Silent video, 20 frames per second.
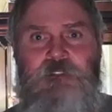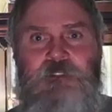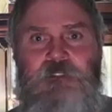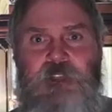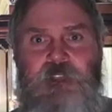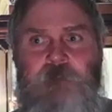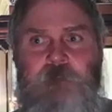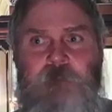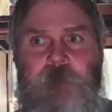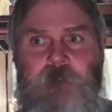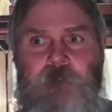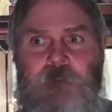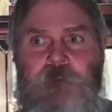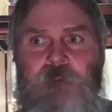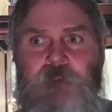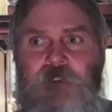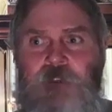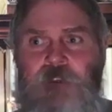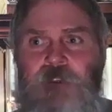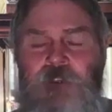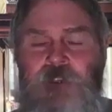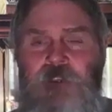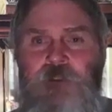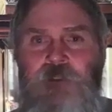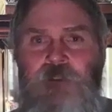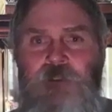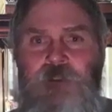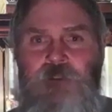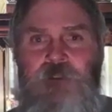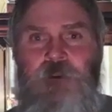You got to understand
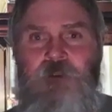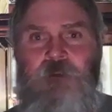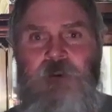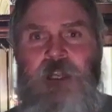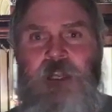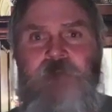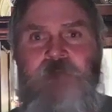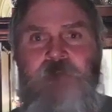people who,